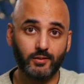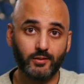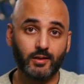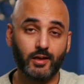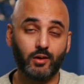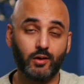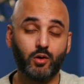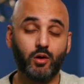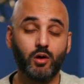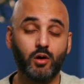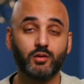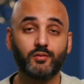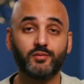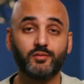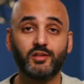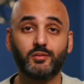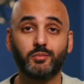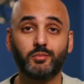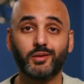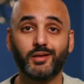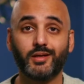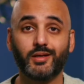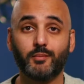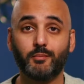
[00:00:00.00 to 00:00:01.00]
Now, all of these
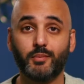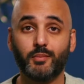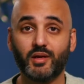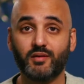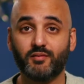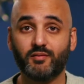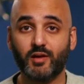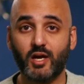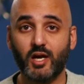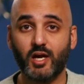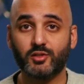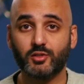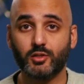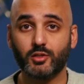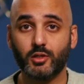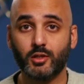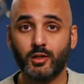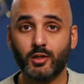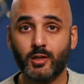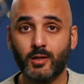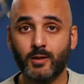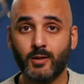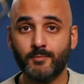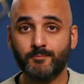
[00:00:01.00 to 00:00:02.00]
play a big factor
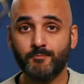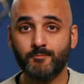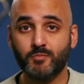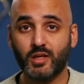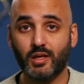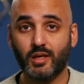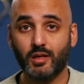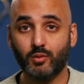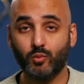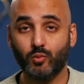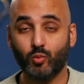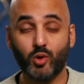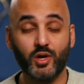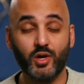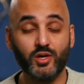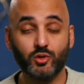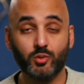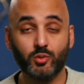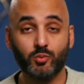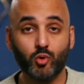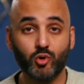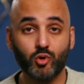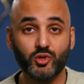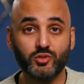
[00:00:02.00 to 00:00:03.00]
in what your
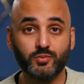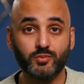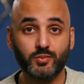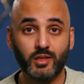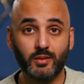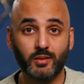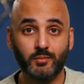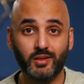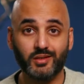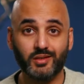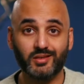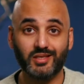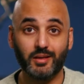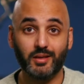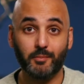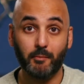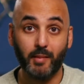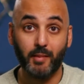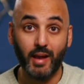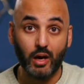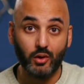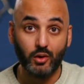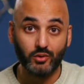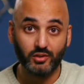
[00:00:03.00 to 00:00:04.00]
mortgage payment, the
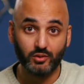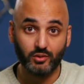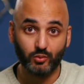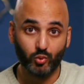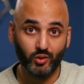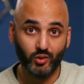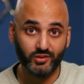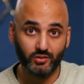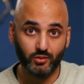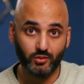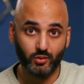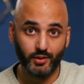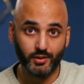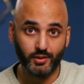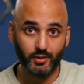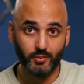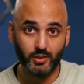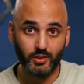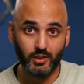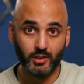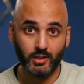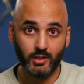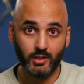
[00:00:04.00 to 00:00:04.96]
amount is what's going to be.